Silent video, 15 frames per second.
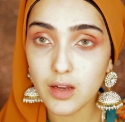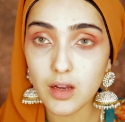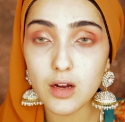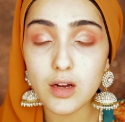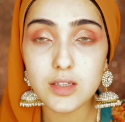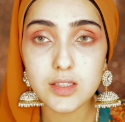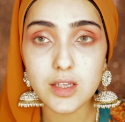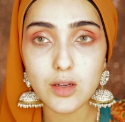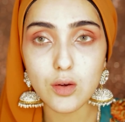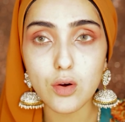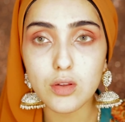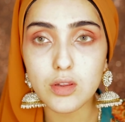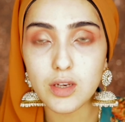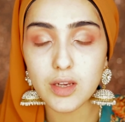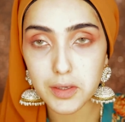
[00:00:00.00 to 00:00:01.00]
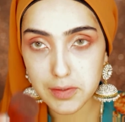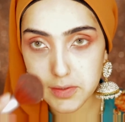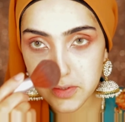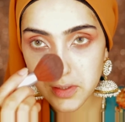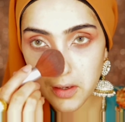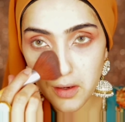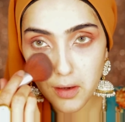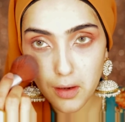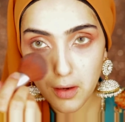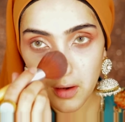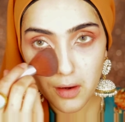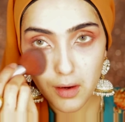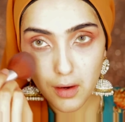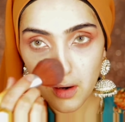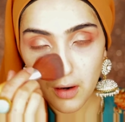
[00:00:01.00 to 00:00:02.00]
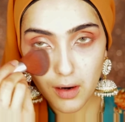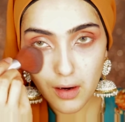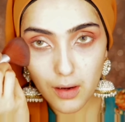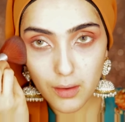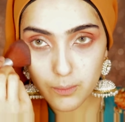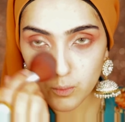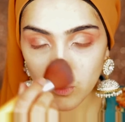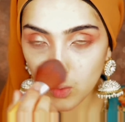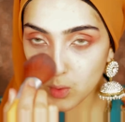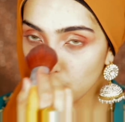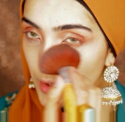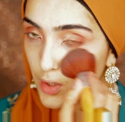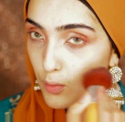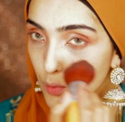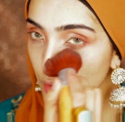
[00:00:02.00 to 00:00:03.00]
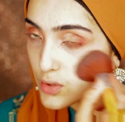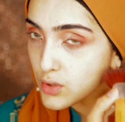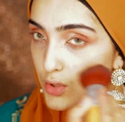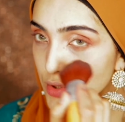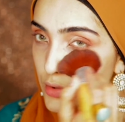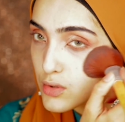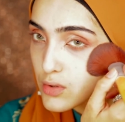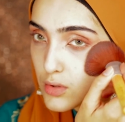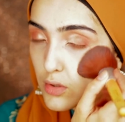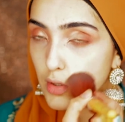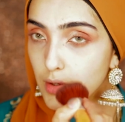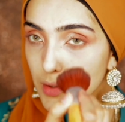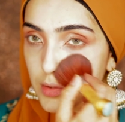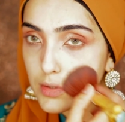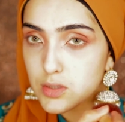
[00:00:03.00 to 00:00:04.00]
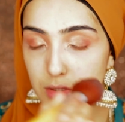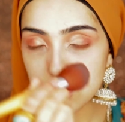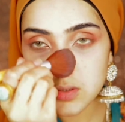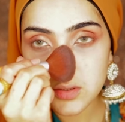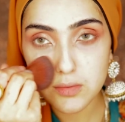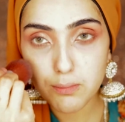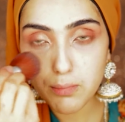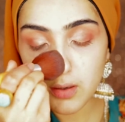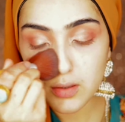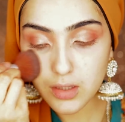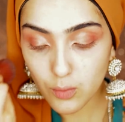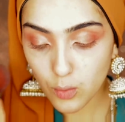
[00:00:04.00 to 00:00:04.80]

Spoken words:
I can't take holidays when I want to. It's just, the